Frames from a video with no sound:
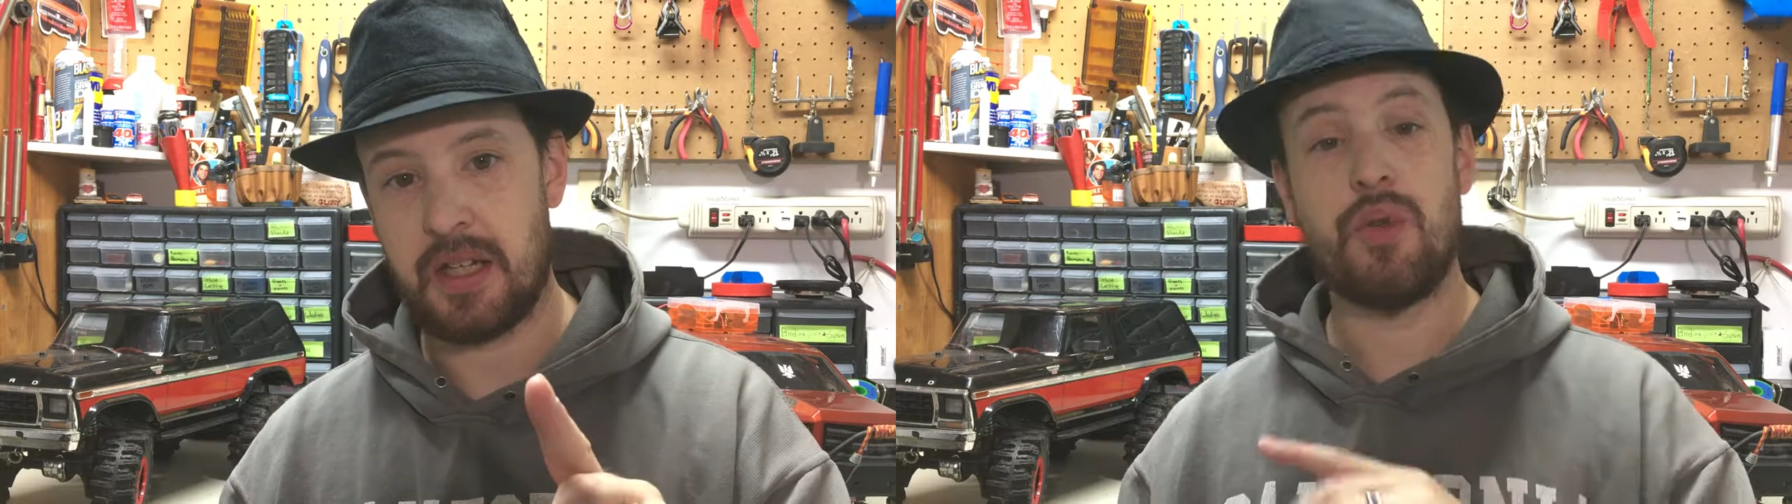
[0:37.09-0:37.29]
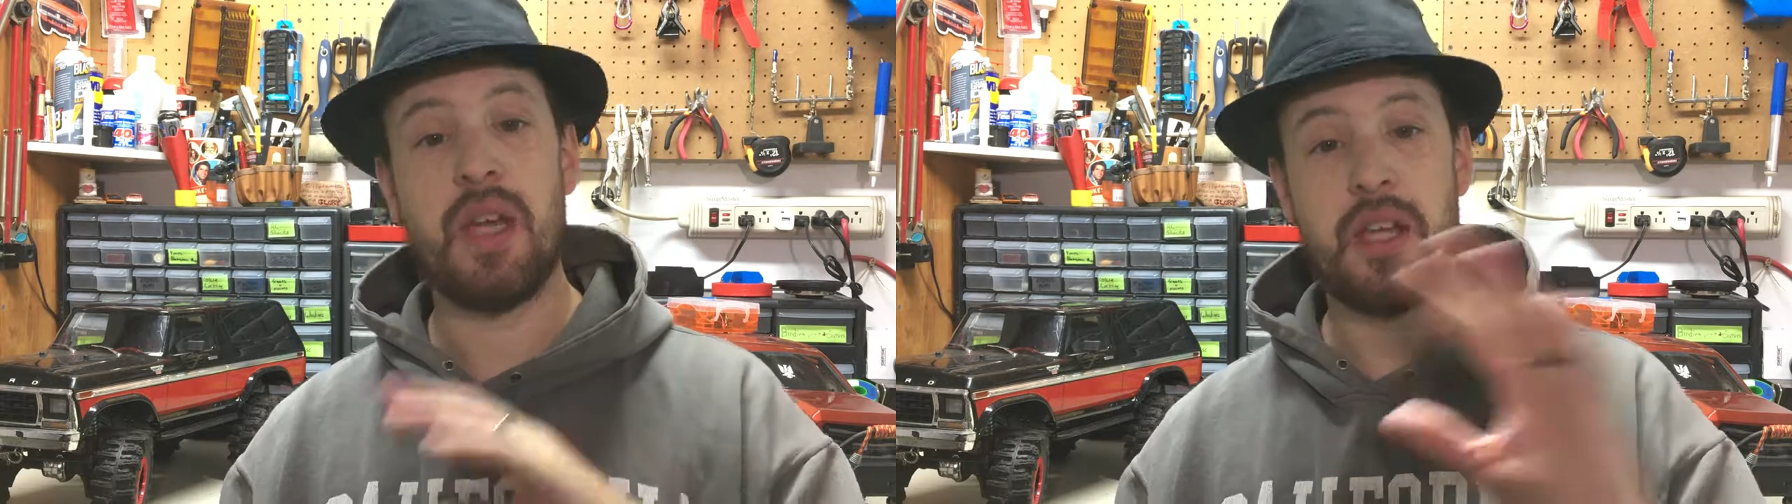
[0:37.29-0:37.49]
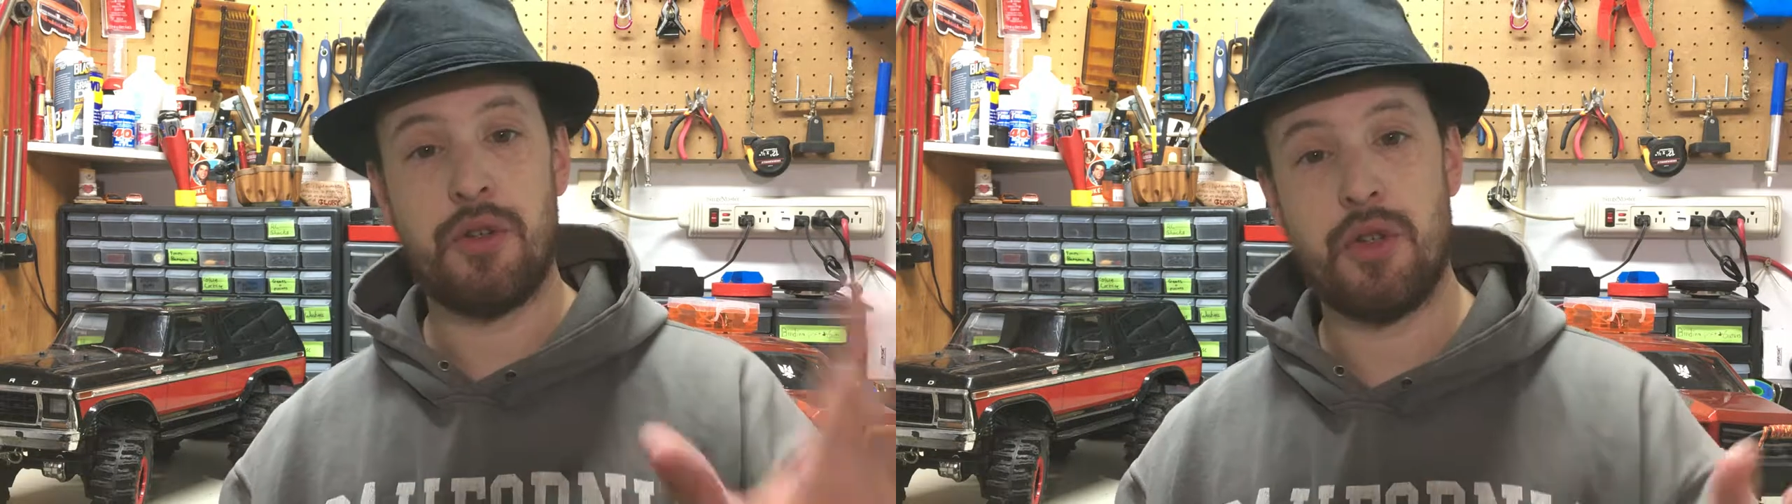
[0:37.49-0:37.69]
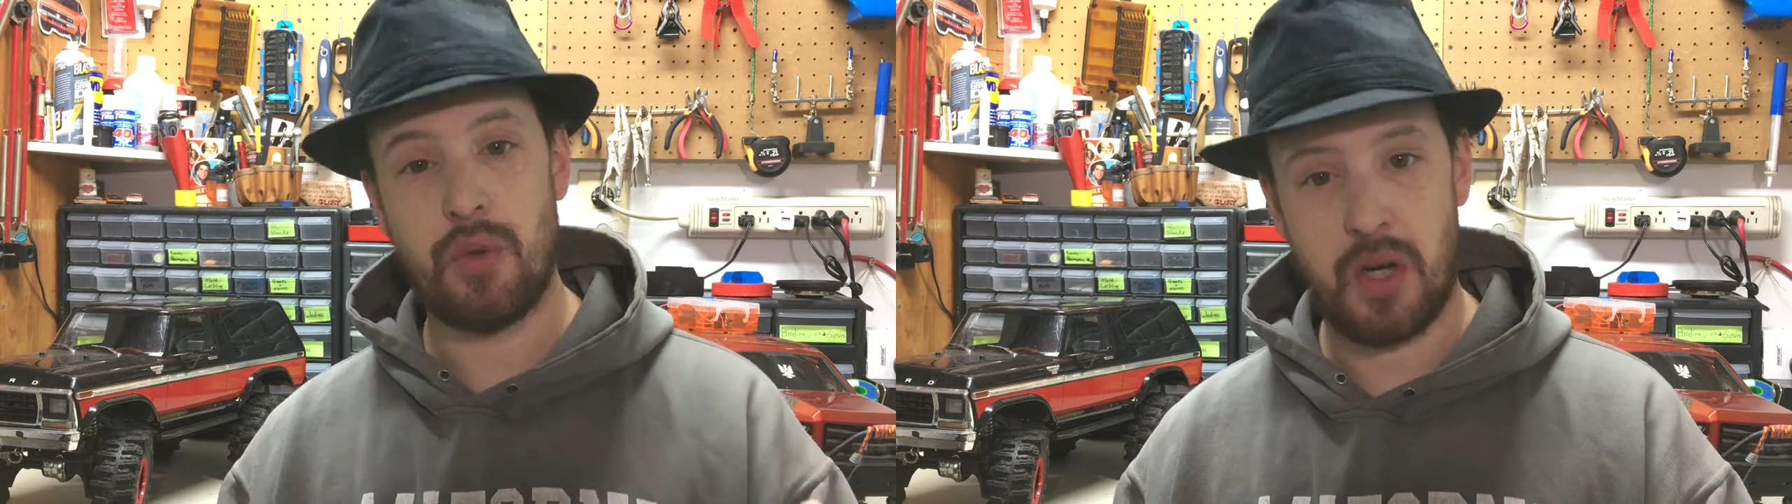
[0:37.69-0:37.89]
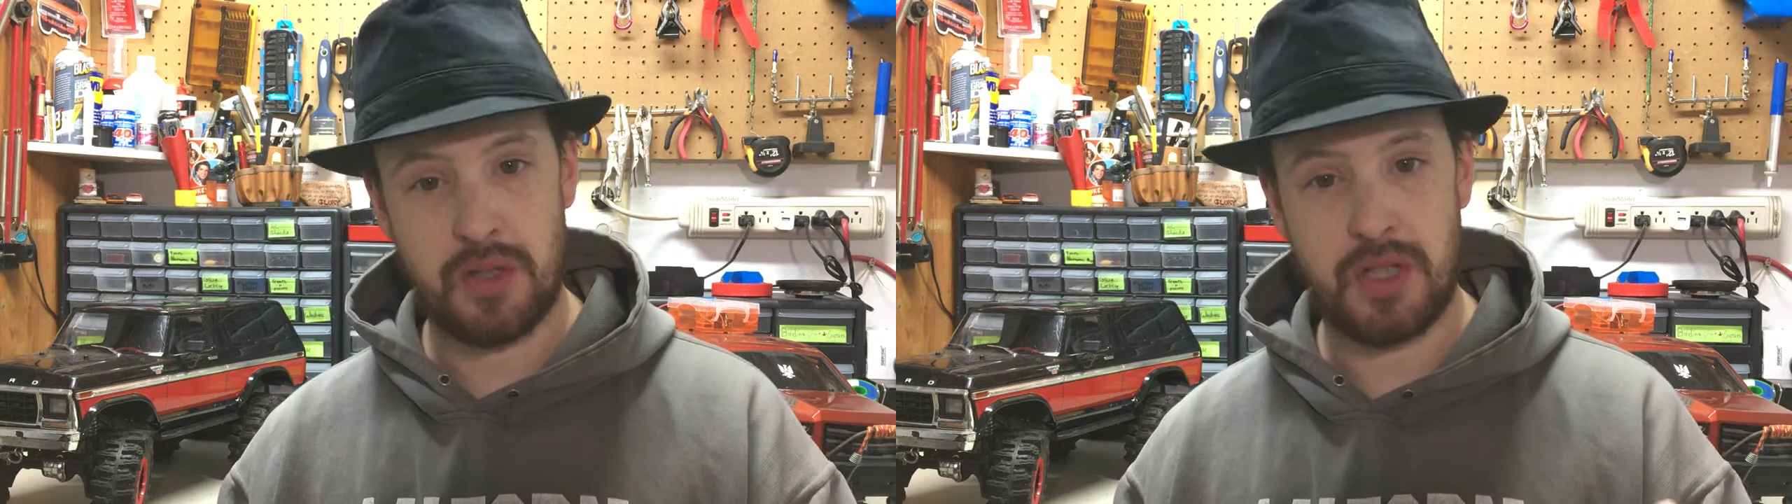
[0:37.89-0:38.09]
When you get your
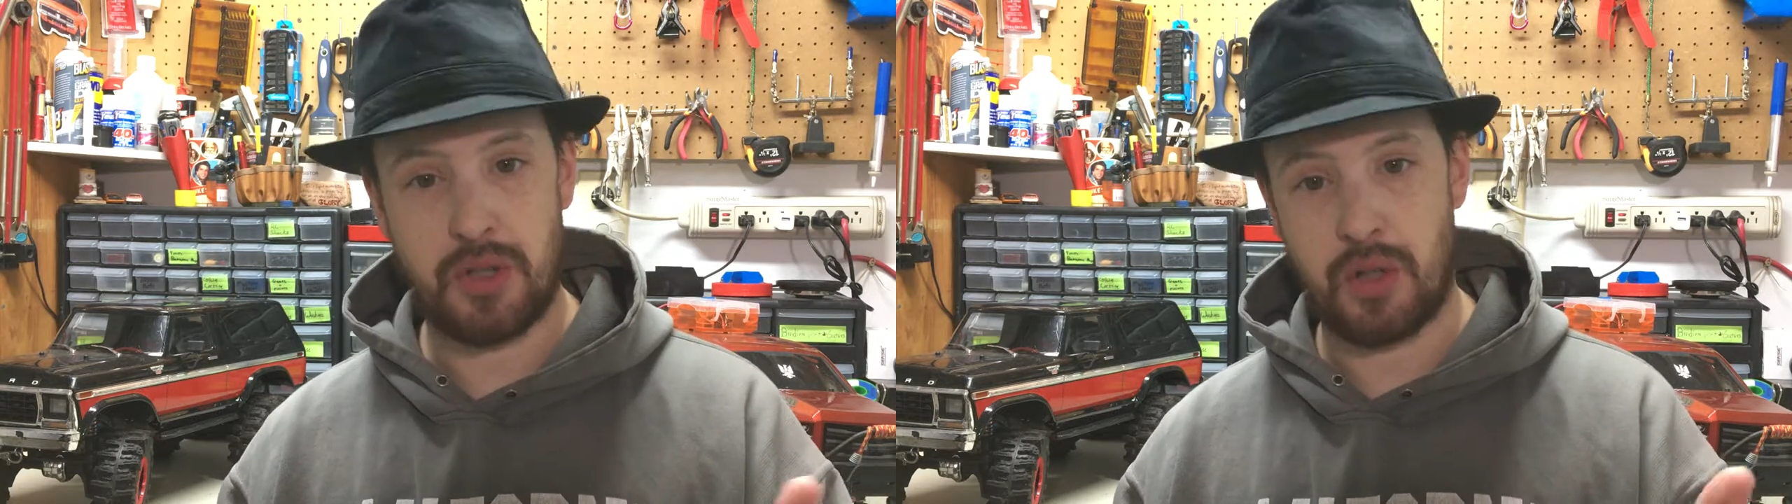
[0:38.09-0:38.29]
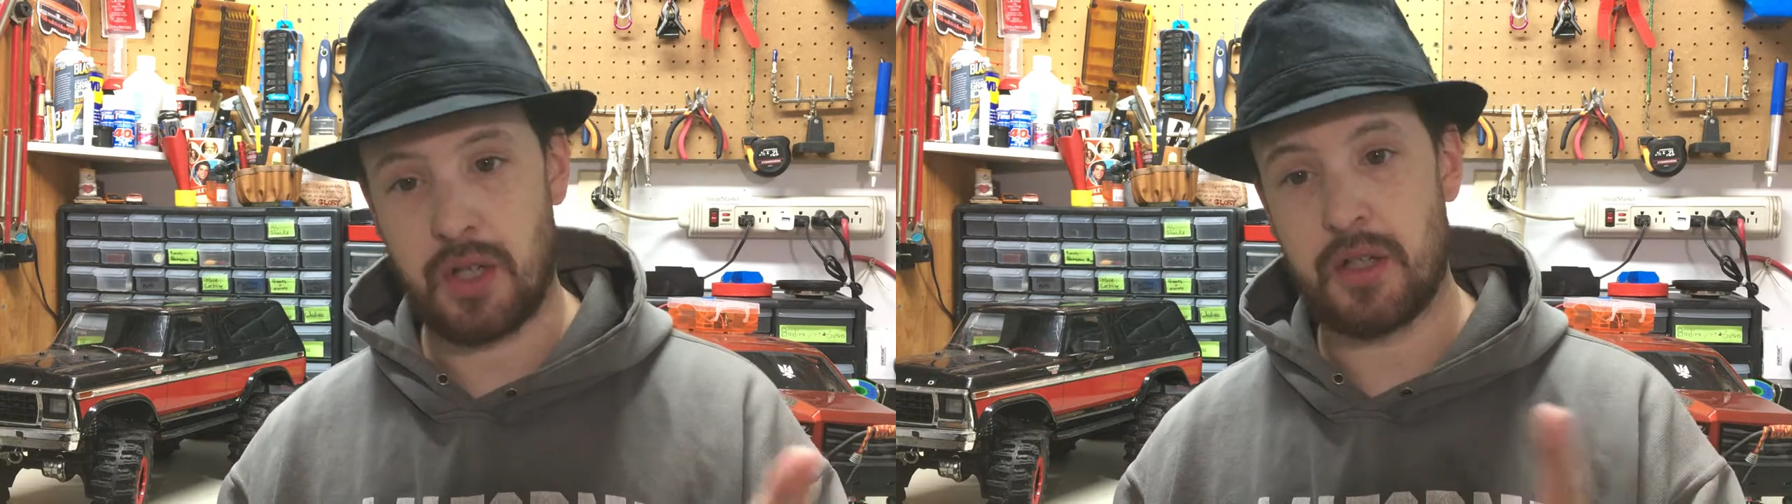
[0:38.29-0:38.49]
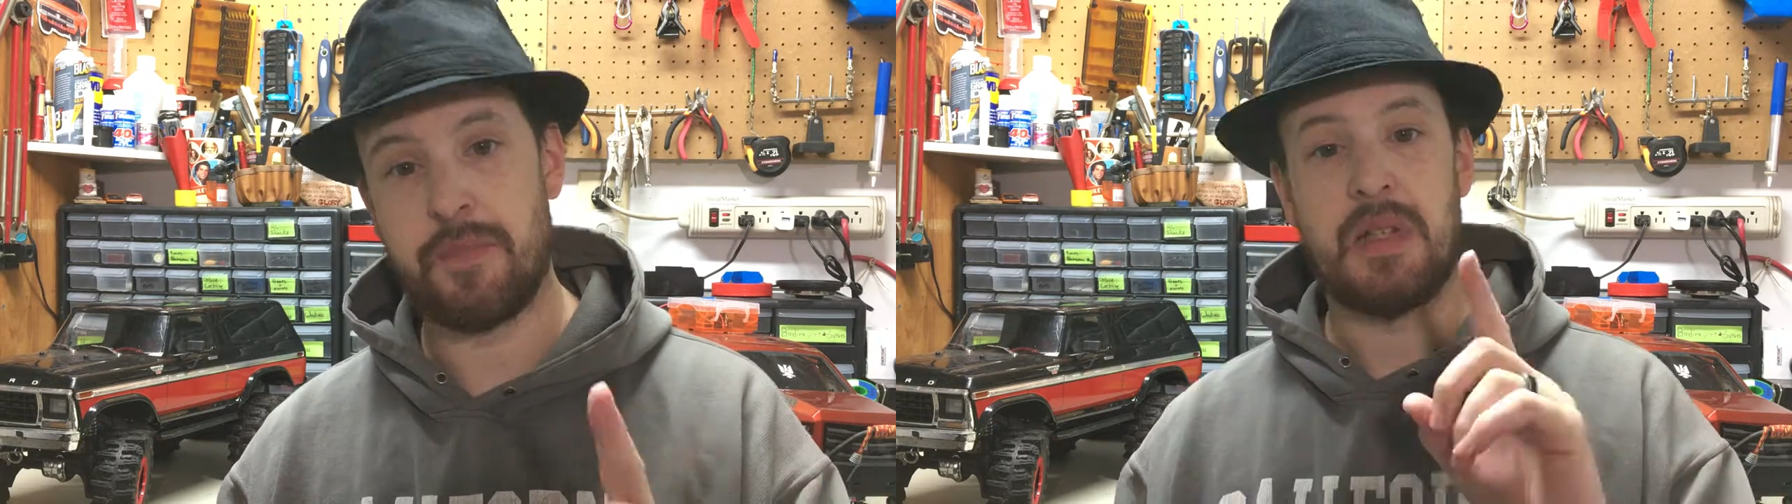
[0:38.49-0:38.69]
new RC truck,